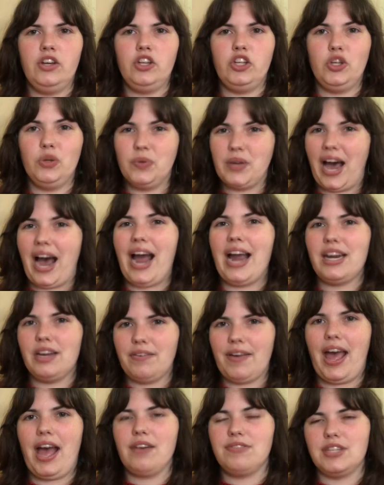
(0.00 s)
you kind of
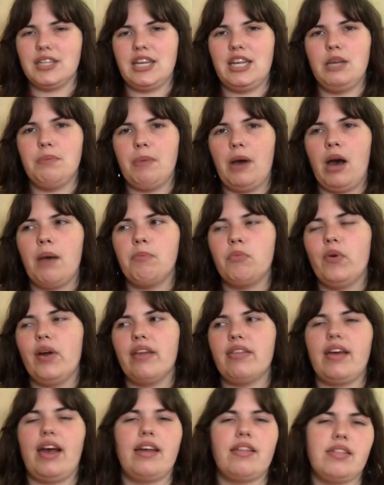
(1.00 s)
have to keep up
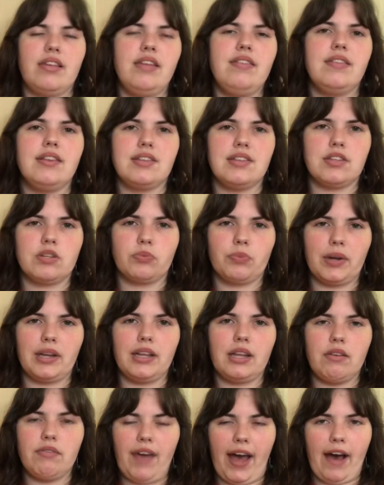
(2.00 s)
with. I think this is a
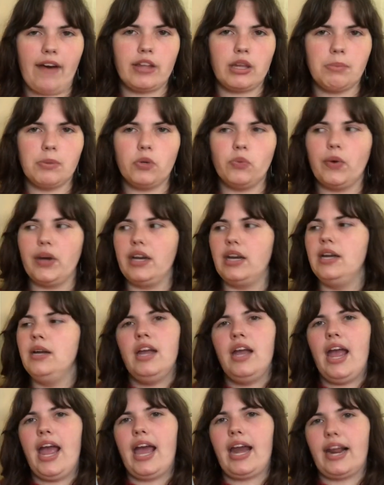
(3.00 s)
really valuable one,
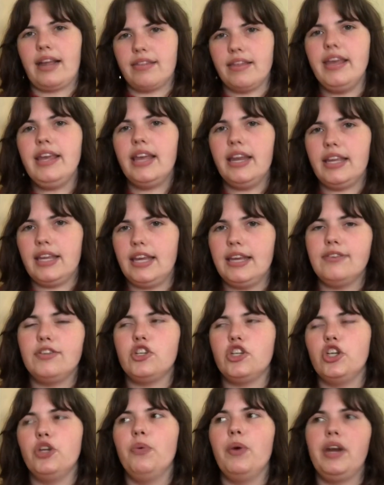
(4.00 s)
and I think it
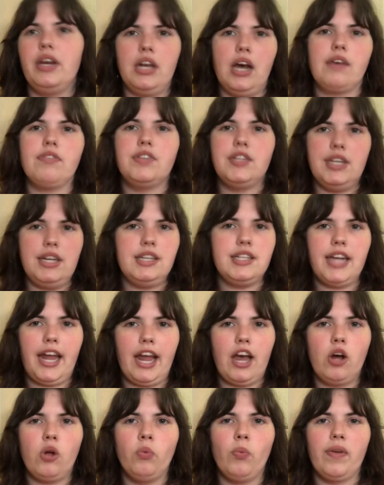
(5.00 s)
gives you enough
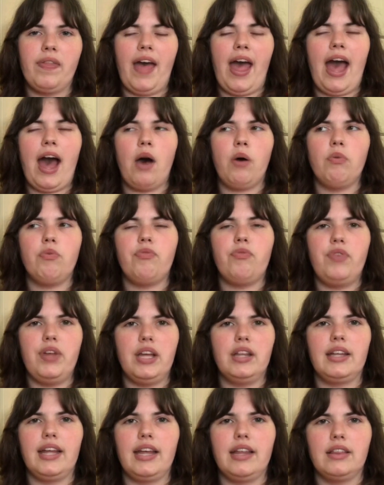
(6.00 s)
detail without
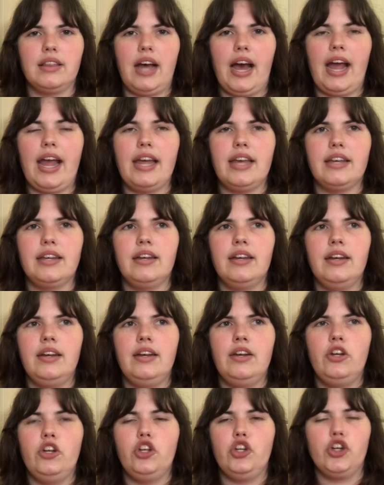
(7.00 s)
feeling like
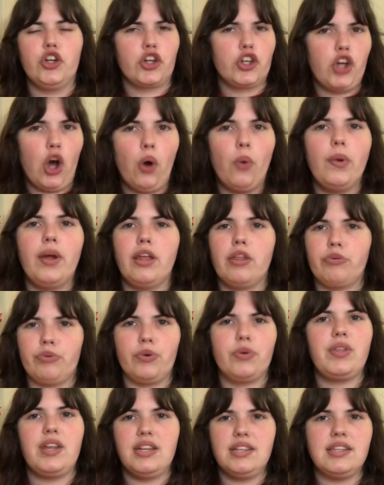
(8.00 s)
you're going
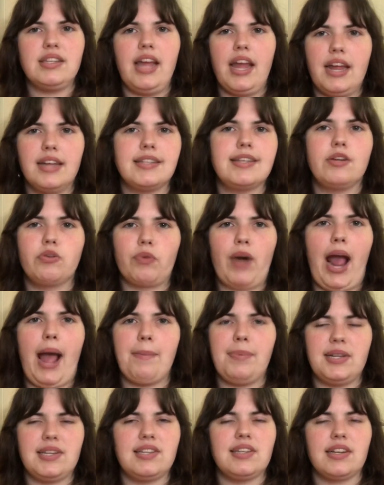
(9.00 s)
through these things in
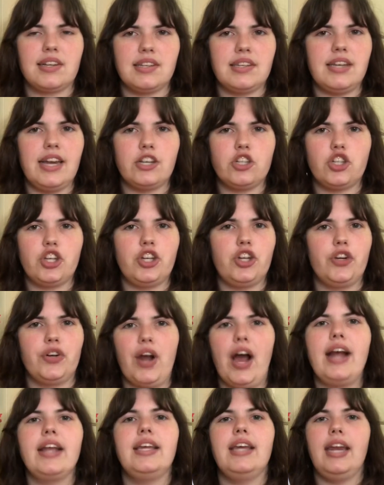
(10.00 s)
rapid succession. You're
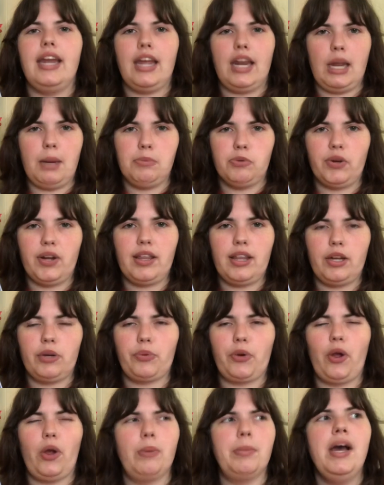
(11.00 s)
not getting any breathing
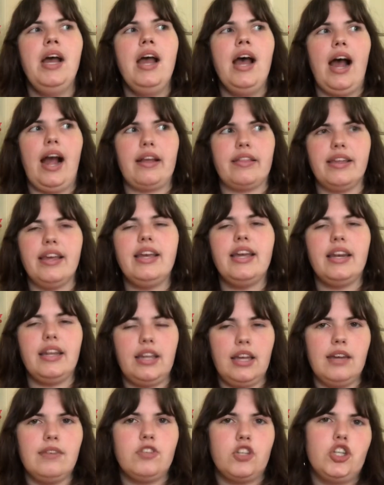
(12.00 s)
room. I think it
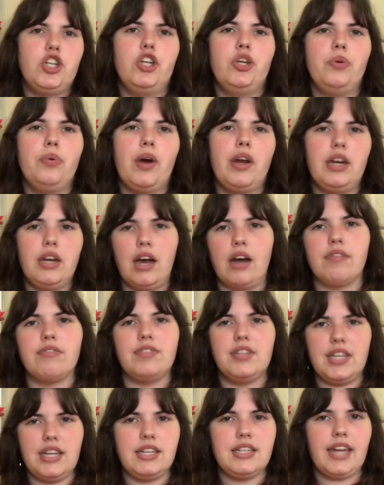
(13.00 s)
gives you enough
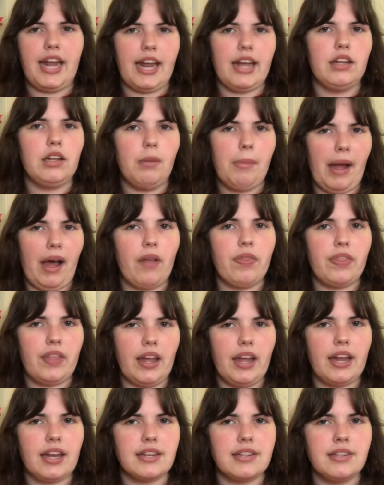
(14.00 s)
detail about
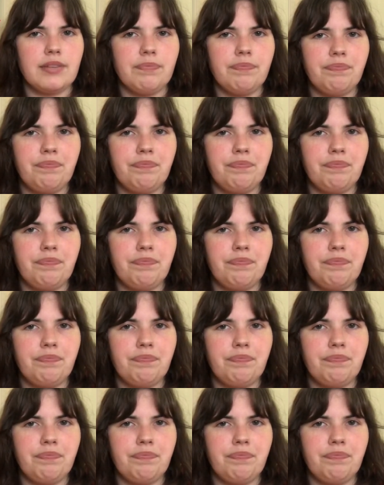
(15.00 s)
things.